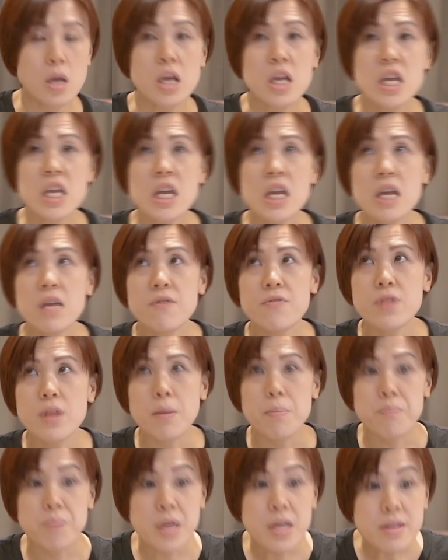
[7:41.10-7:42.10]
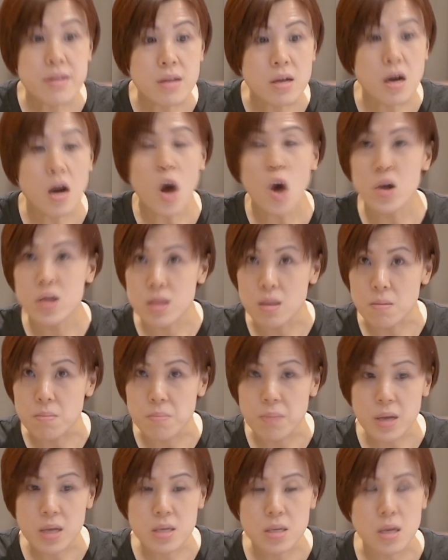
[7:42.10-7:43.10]
If the beetle on the
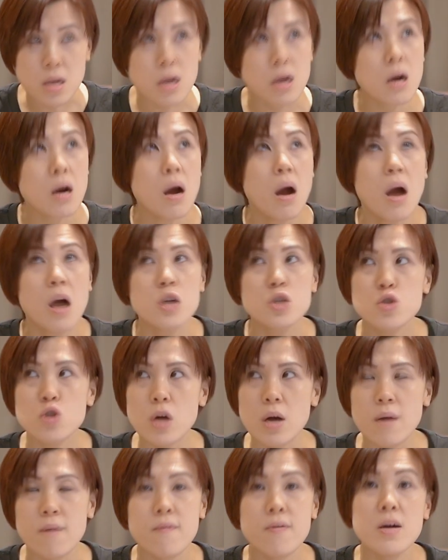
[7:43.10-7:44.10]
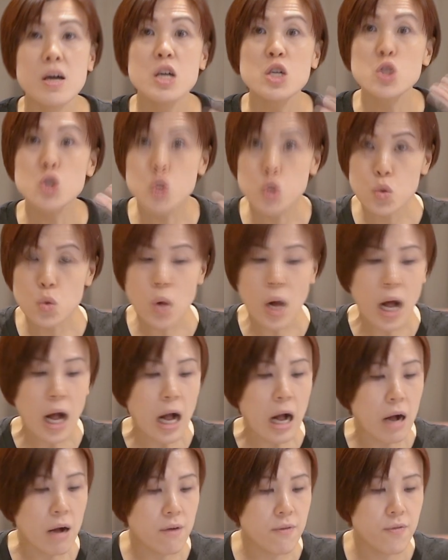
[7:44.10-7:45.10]
big circle travel two
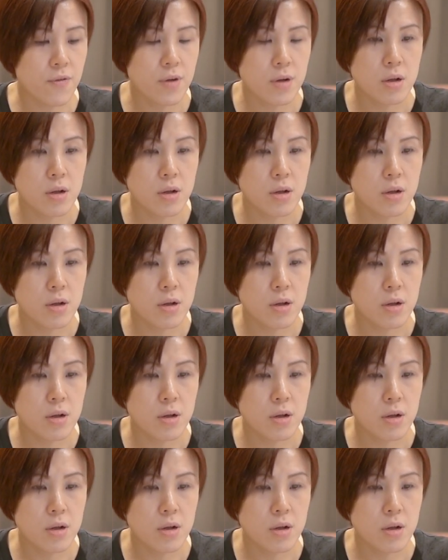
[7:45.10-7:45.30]
half,